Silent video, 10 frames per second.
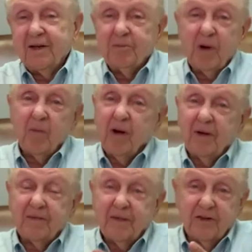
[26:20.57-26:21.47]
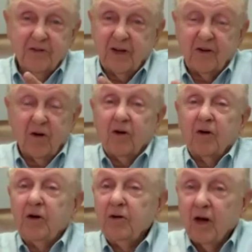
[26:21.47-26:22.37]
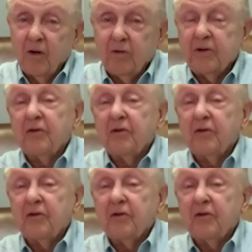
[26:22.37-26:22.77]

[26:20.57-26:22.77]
remember they said to her, who knows,